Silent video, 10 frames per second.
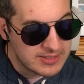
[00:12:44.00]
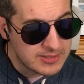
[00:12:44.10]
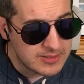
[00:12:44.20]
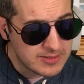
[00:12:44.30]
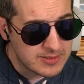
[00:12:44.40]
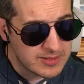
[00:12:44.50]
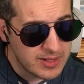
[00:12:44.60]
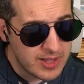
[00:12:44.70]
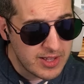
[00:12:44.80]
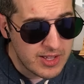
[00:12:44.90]
Listen, what
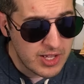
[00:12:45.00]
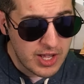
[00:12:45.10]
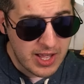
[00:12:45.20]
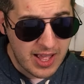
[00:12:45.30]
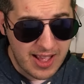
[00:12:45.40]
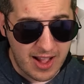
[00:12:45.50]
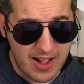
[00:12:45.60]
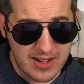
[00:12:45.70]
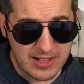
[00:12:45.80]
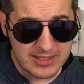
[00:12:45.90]
I'm going to do, I'm going to
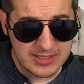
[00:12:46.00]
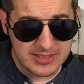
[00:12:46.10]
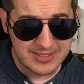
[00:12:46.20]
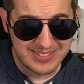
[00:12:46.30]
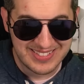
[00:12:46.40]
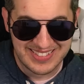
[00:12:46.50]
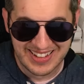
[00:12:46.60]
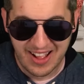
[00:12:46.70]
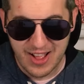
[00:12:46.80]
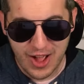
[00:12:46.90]
have the head office
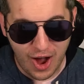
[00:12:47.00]
call you